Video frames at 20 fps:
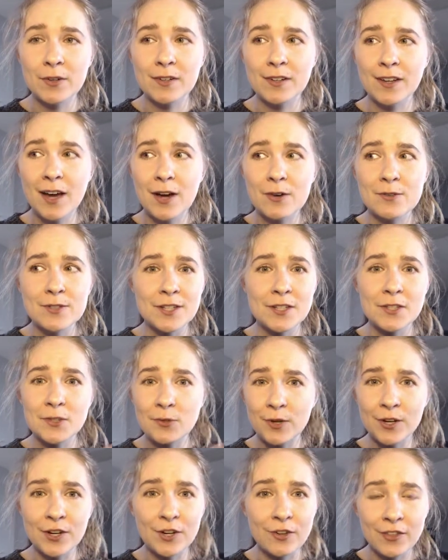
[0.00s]
how
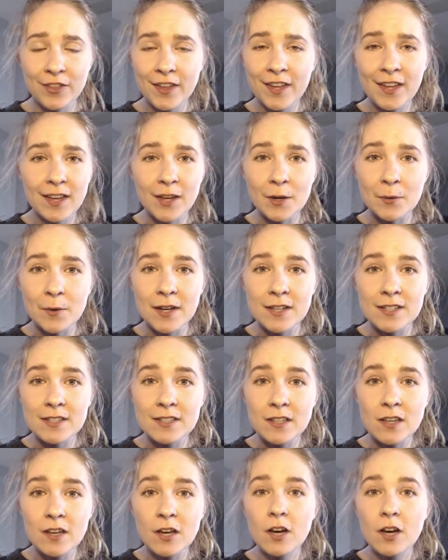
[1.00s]
distorted our thinking was.